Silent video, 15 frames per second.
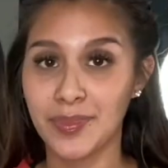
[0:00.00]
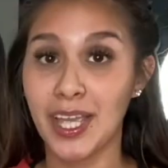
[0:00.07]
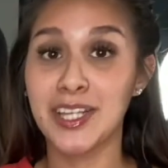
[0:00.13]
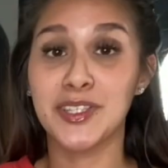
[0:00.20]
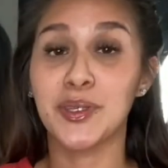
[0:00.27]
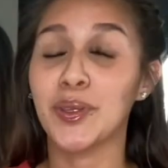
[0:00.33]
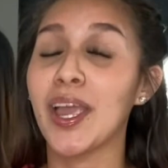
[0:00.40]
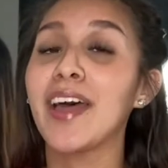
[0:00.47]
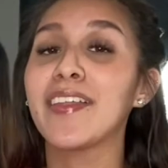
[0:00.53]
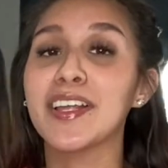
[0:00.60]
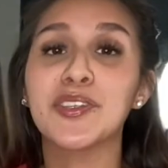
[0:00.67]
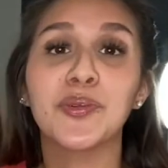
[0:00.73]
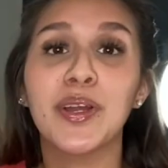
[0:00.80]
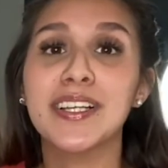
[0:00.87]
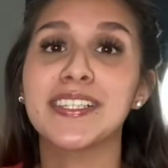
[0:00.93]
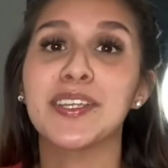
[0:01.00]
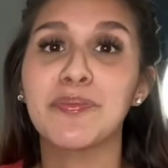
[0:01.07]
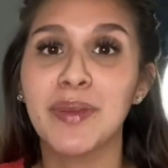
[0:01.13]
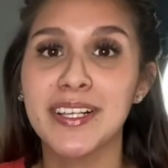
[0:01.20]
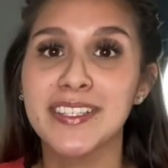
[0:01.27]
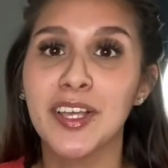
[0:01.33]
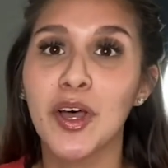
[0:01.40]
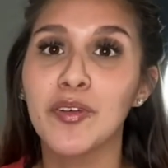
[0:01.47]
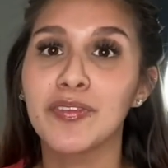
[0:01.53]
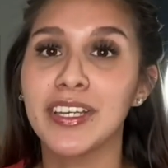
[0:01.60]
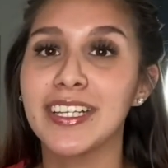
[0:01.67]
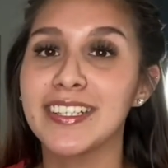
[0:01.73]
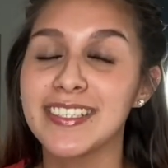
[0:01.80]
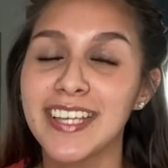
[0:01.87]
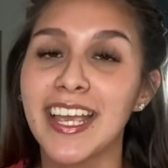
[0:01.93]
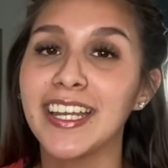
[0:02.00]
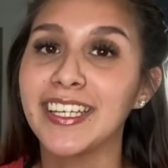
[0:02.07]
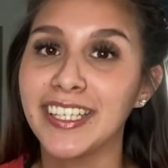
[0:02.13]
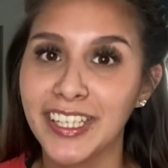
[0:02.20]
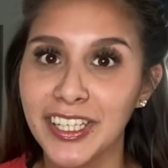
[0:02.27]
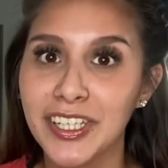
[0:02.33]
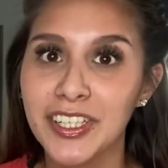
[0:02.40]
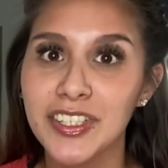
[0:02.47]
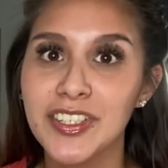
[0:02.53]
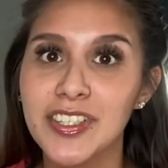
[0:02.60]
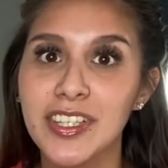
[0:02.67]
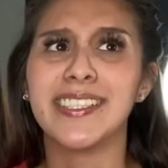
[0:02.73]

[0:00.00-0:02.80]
And so yeah, that's where I see myself in 10 years.